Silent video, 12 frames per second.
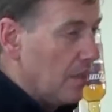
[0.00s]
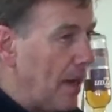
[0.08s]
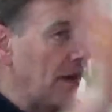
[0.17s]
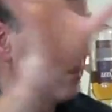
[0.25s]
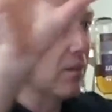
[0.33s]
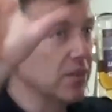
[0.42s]

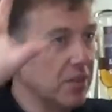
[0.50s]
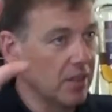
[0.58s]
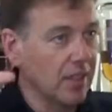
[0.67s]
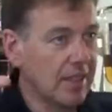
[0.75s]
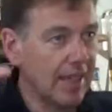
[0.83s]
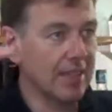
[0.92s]
barrels from
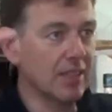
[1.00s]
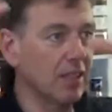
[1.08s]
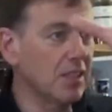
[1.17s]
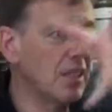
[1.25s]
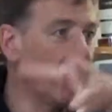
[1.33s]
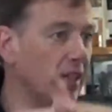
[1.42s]
the casks are
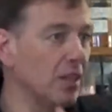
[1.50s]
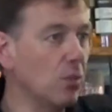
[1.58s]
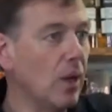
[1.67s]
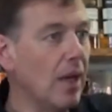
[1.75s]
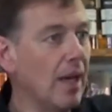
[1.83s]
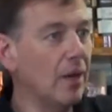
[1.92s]
sat in the
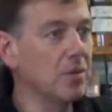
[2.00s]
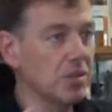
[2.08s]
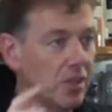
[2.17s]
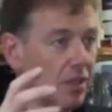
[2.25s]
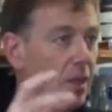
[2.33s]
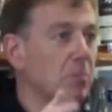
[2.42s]
warehouses
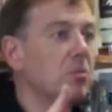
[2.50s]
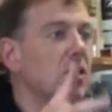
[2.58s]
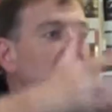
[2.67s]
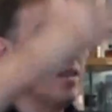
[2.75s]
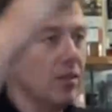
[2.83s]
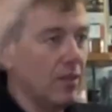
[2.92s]
and they
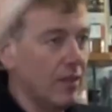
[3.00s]
breathe.